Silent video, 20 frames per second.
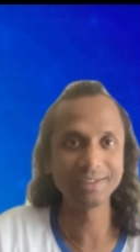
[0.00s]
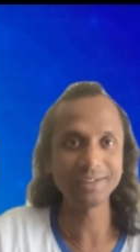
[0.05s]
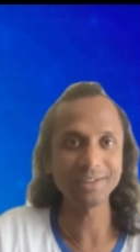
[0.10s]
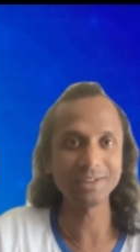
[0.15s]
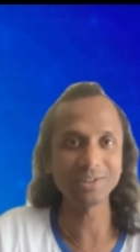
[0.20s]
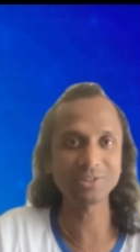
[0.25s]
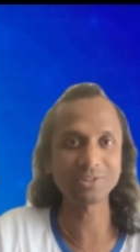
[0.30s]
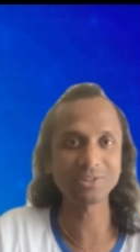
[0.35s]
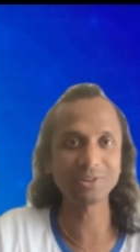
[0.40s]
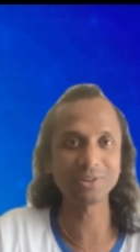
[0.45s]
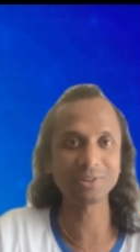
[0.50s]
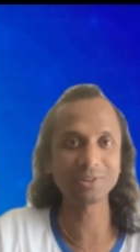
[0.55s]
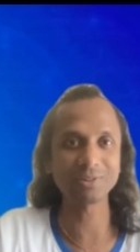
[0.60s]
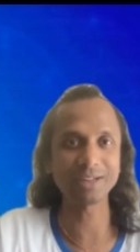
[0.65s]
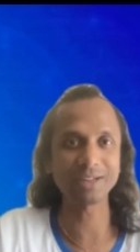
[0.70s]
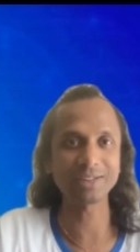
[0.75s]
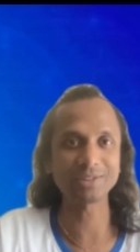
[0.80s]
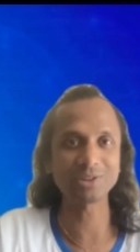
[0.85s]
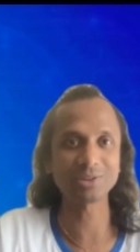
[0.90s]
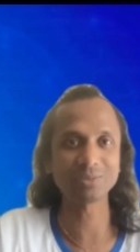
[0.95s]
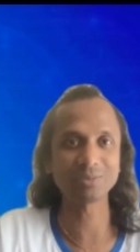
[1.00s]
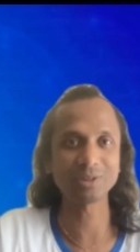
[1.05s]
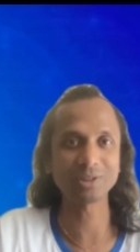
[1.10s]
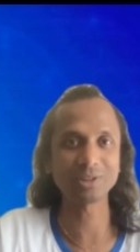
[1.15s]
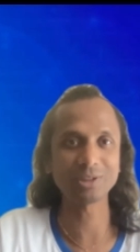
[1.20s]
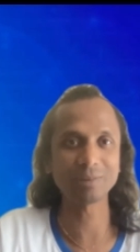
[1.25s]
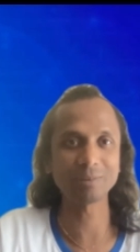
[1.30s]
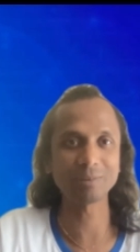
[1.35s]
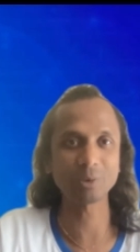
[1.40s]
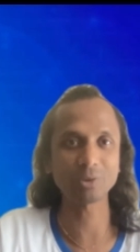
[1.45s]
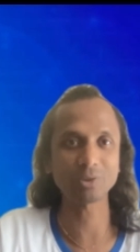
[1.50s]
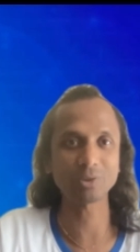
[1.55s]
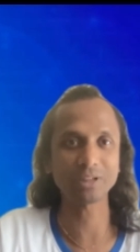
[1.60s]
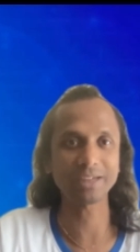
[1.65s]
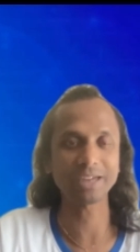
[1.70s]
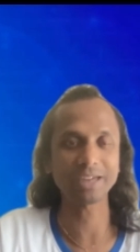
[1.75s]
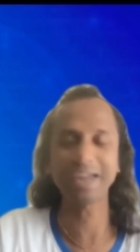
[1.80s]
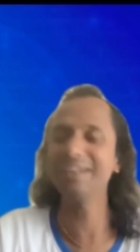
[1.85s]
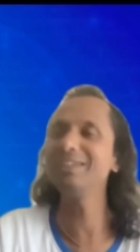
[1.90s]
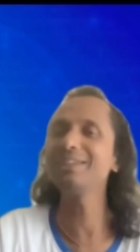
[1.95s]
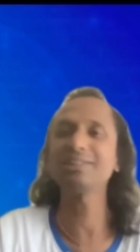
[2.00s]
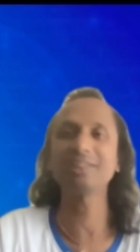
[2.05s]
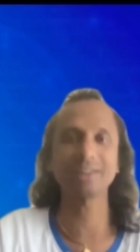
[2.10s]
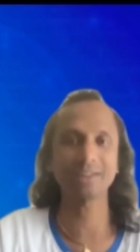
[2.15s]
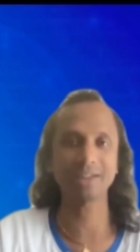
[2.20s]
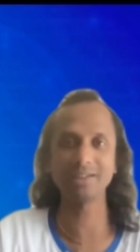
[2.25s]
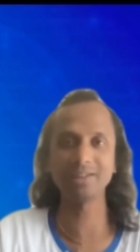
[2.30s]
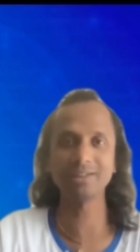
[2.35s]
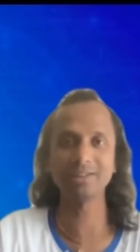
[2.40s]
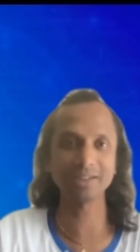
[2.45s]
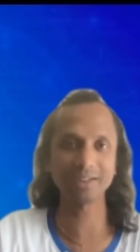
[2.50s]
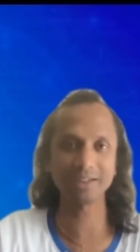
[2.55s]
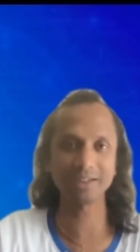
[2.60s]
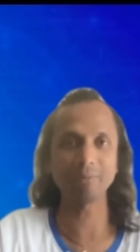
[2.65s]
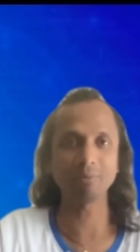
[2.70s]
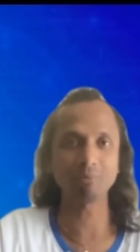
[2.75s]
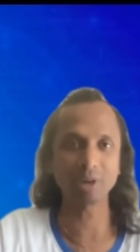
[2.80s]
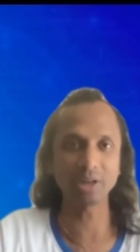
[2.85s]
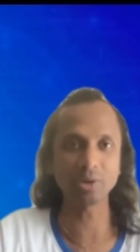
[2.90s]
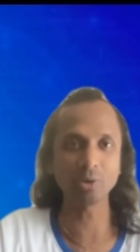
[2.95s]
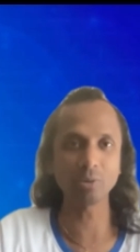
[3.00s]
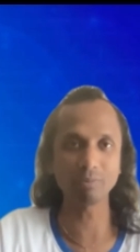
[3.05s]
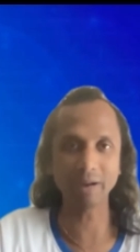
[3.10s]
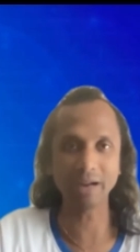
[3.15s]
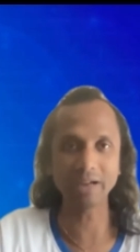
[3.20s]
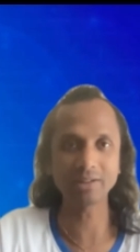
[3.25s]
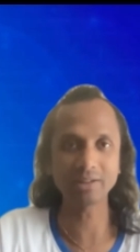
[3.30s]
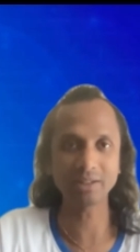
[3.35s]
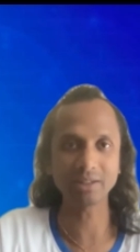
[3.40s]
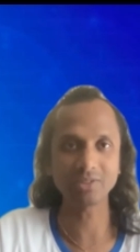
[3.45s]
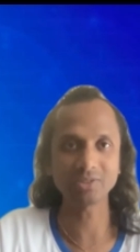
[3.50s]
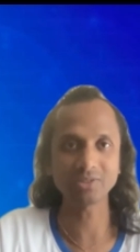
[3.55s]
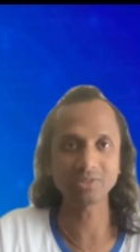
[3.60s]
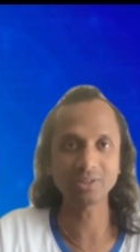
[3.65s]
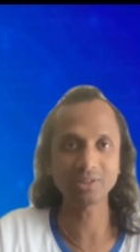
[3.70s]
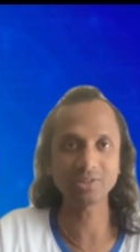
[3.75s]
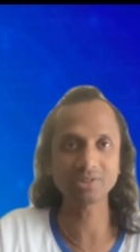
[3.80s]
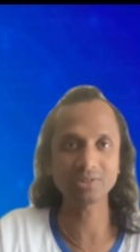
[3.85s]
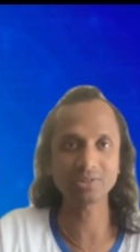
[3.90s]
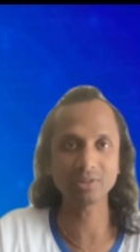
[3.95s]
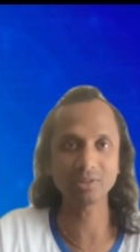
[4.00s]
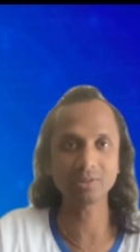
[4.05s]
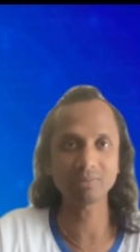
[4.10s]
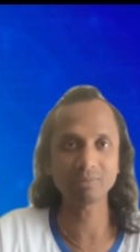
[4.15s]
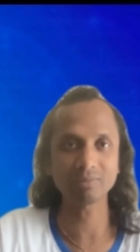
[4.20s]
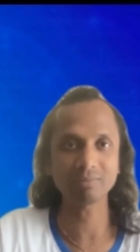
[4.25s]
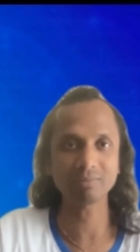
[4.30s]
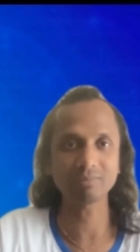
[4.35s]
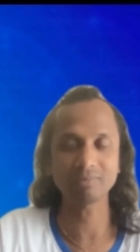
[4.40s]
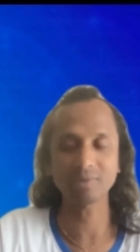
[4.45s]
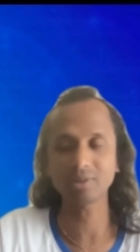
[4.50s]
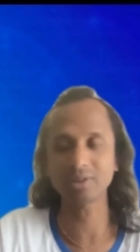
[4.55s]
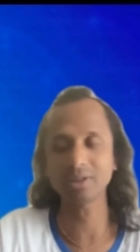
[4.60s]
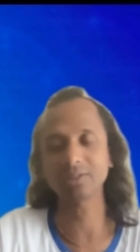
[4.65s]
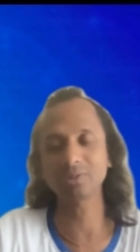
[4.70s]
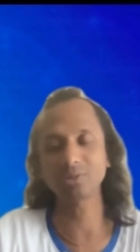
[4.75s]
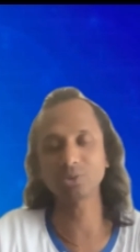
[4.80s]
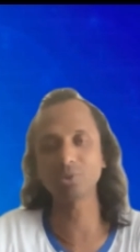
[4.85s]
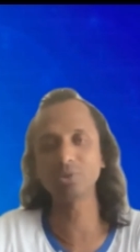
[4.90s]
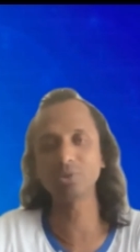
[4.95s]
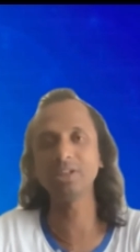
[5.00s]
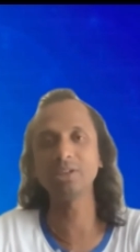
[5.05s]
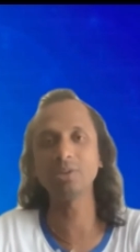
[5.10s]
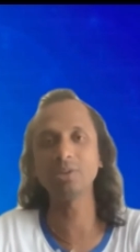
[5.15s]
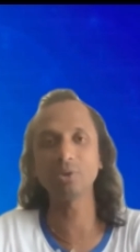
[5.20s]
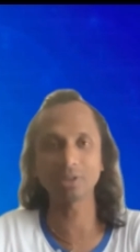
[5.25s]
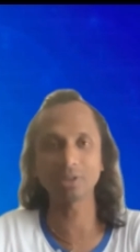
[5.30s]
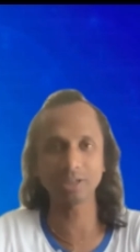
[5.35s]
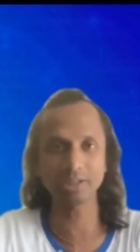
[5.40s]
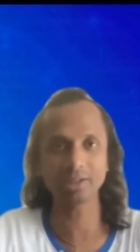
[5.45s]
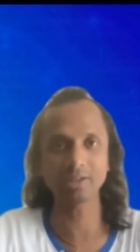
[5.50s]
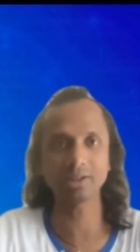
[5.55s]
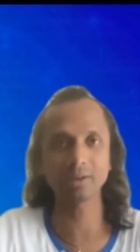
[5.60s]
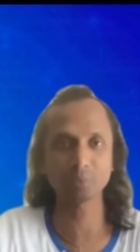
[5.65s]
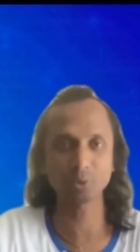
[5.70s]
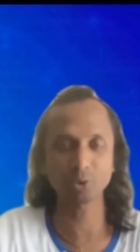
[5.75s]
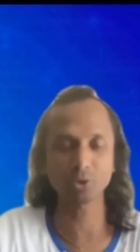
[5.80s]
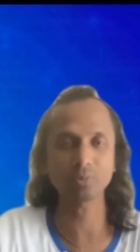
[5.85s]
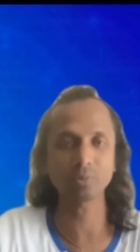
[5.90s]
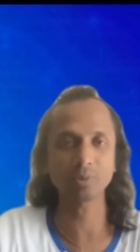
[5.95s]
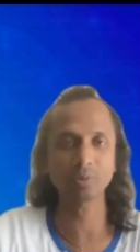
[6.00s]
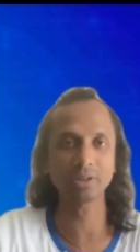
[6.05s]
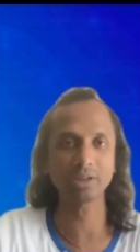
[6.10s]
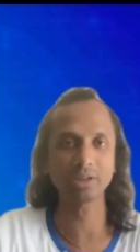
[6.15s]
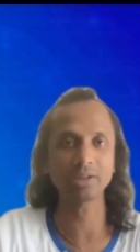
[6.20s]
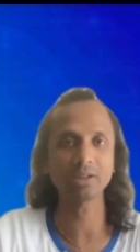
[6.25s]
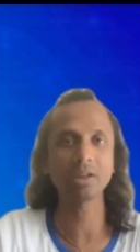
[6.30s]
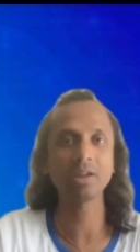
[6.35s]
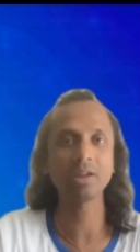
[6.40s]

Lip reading: It's not like just with cryptos, like anything can buy you bad things. It's not that you need only cryptos for that.